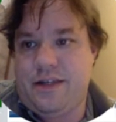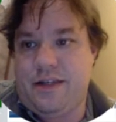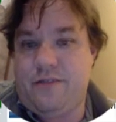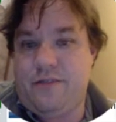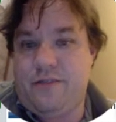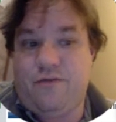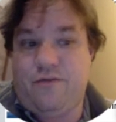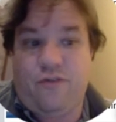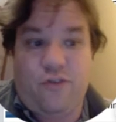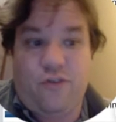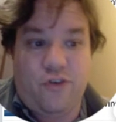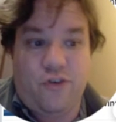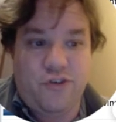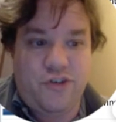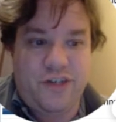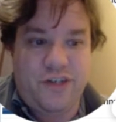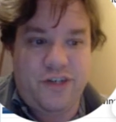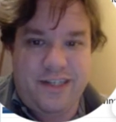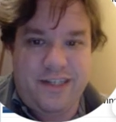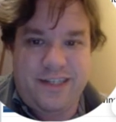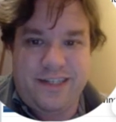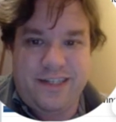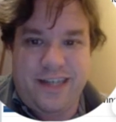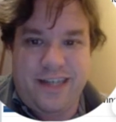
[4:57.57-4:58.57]

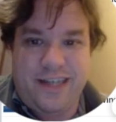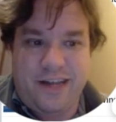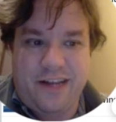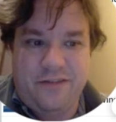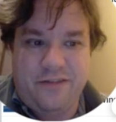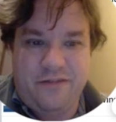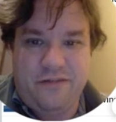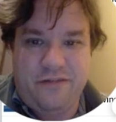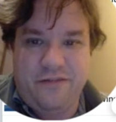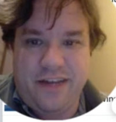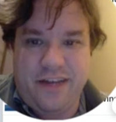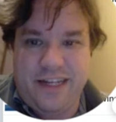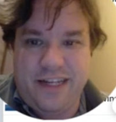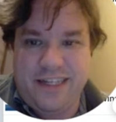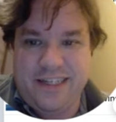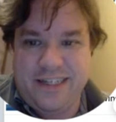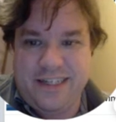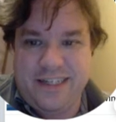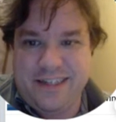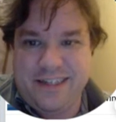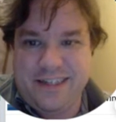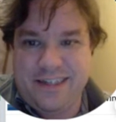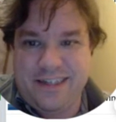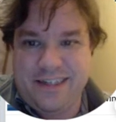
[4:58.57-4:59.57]
unfortunate set of
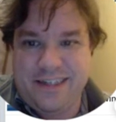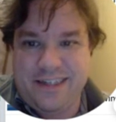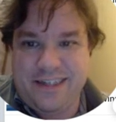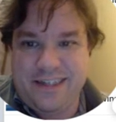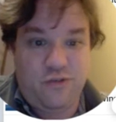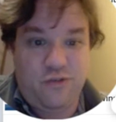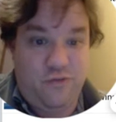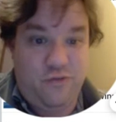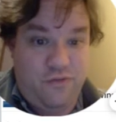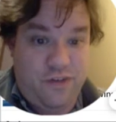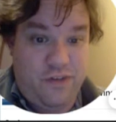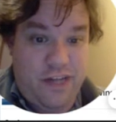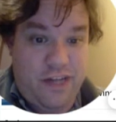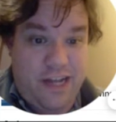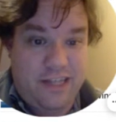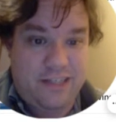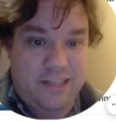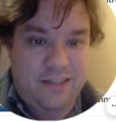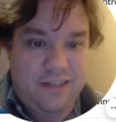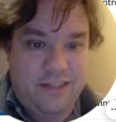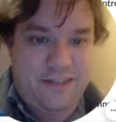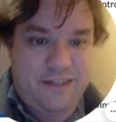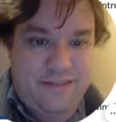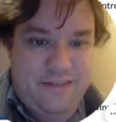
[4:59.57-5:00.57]
events? 2
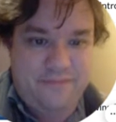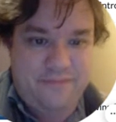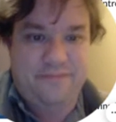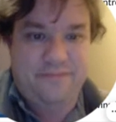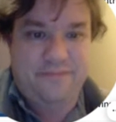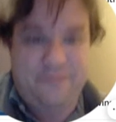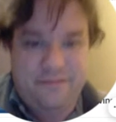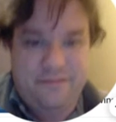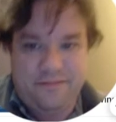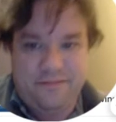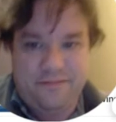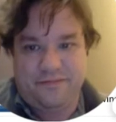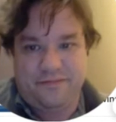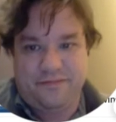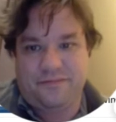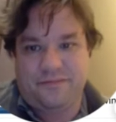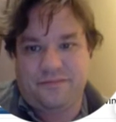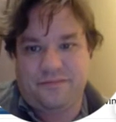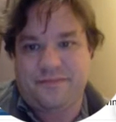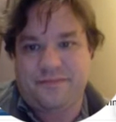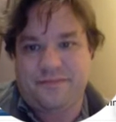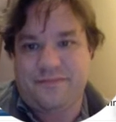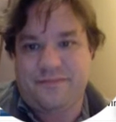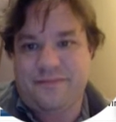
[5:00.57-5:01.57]
finesses
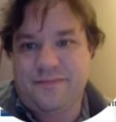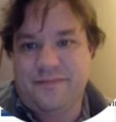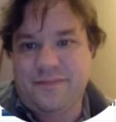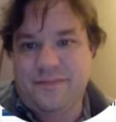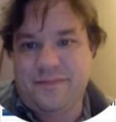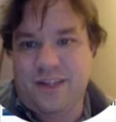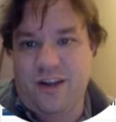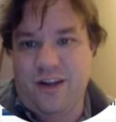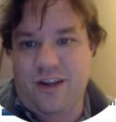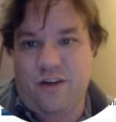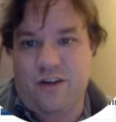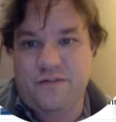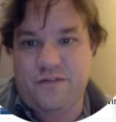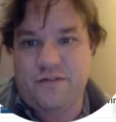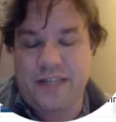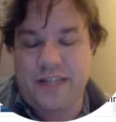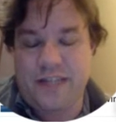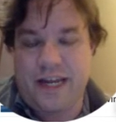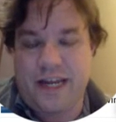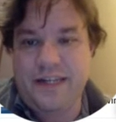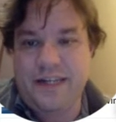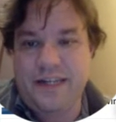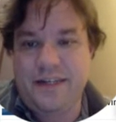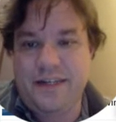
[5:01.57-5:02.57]

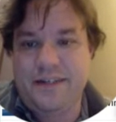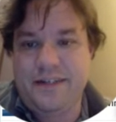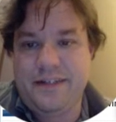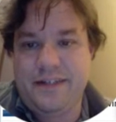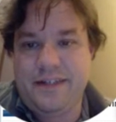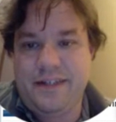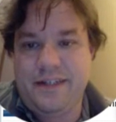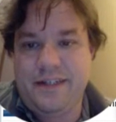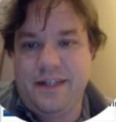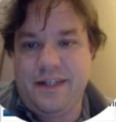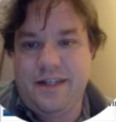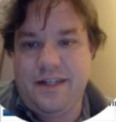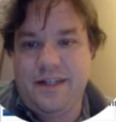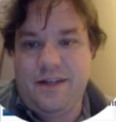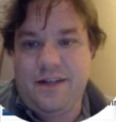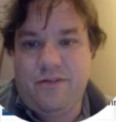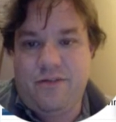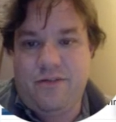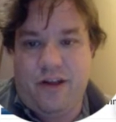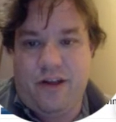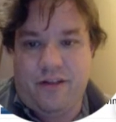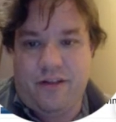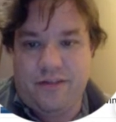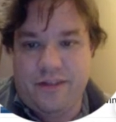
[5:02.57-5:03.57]
offside,
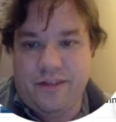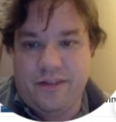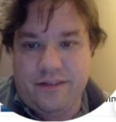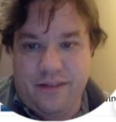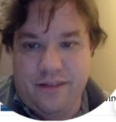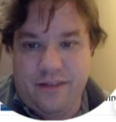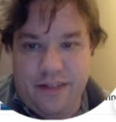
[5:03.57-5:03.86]
well, the